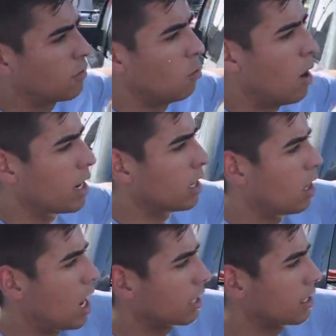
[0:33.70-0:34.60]
you want to
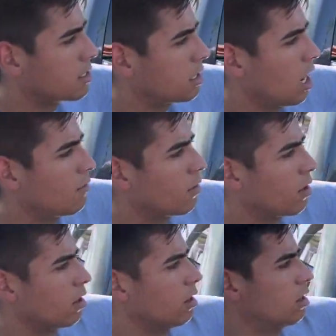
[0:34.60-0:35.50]
lock this cover,
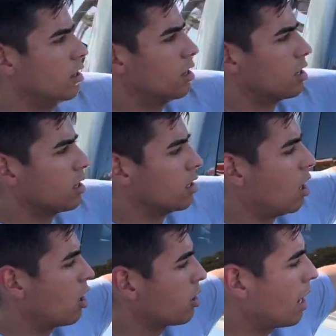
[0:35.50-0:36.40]

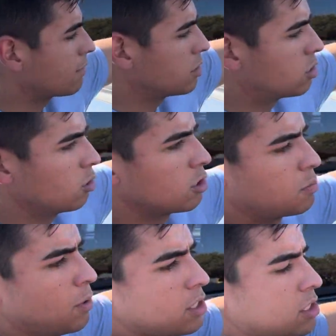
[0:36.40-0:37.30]
all you have to do is
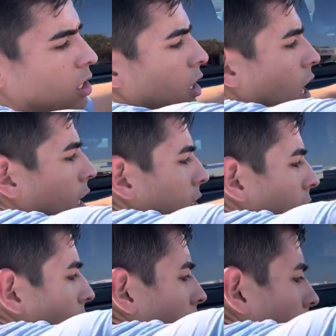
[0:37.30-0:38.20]
push the lock
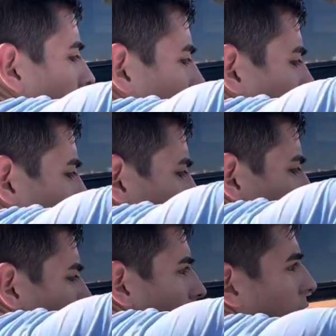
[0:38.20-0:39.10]
down
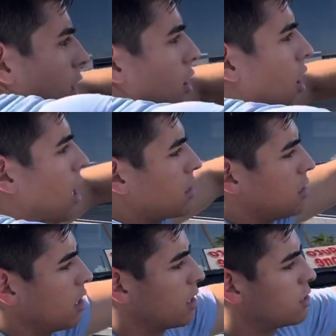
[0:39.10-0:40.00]
and it locks
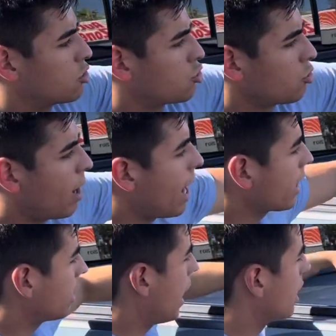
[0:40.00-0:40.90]
on its track
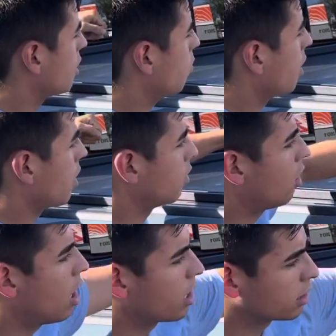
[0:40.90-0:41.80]
anywhere
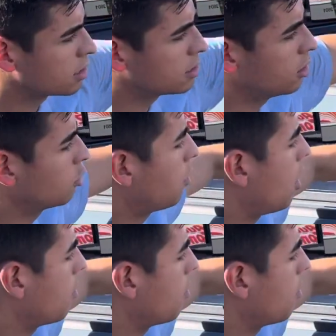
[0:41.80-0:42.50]
along the sealed ball